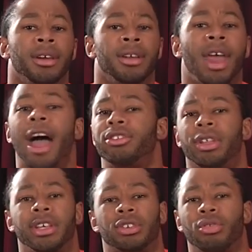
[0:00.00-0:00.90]
Nigel
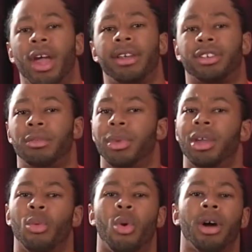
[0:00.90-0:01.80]
has granted
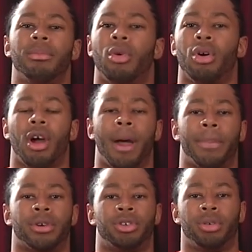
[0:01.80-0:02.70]
me one more
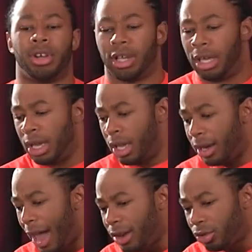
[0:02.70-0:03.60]
opportunity.
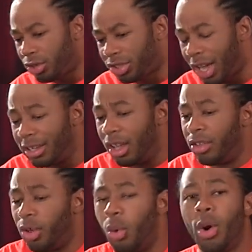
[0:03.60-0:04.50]
Nigel said,
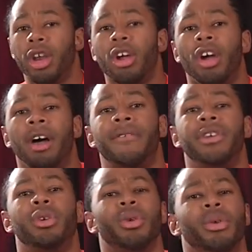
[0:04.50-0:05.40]
the winner of
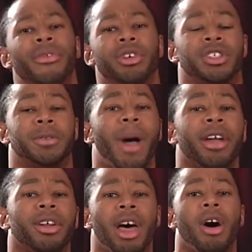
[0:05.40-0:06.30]
you versus
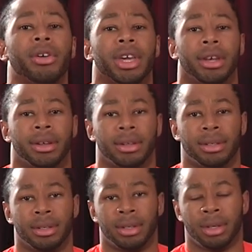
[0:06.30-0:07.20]
Michael Elgin
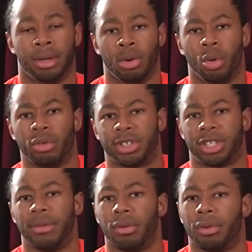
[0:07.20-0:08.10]
will
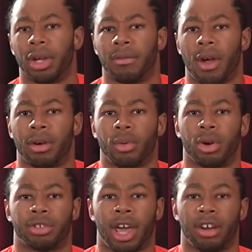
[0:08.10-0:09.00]
receive a Ring of Honor
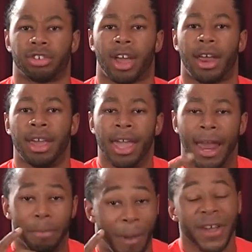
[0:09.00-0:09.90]
World title shot.
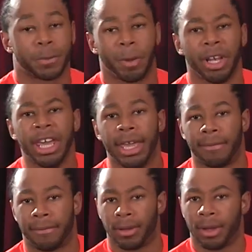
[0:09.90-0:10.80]
And best
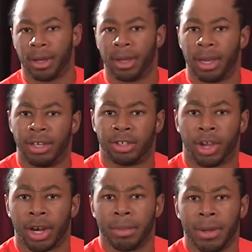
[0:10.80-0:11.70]
believe, it's
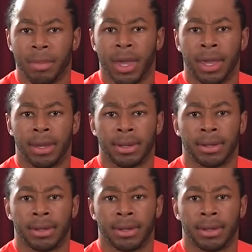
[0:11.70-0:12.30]
gonna be me.